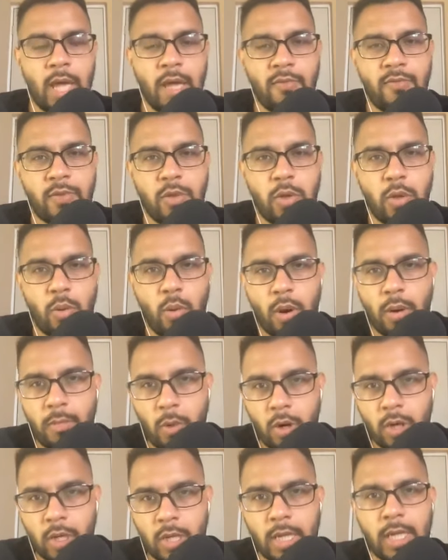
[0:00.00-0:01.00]
If you are
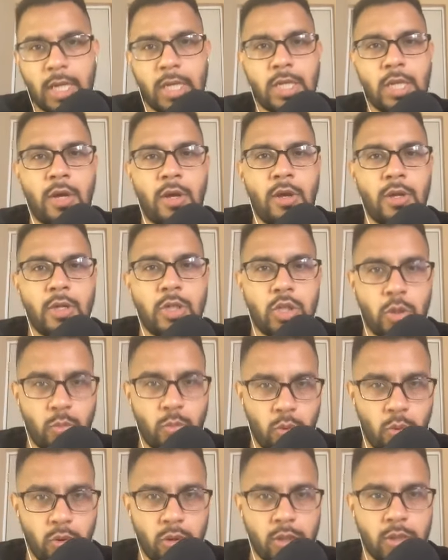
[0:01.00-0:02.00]
marketing
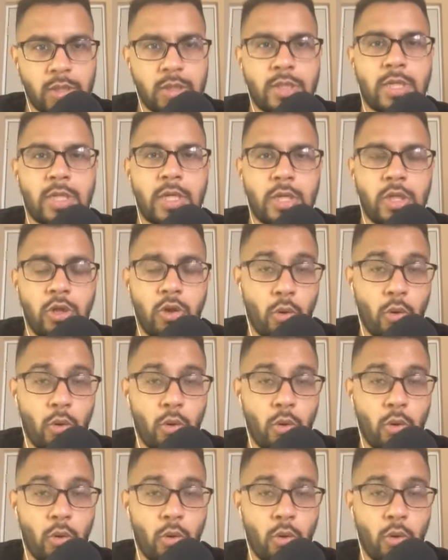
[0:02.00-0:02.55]
towards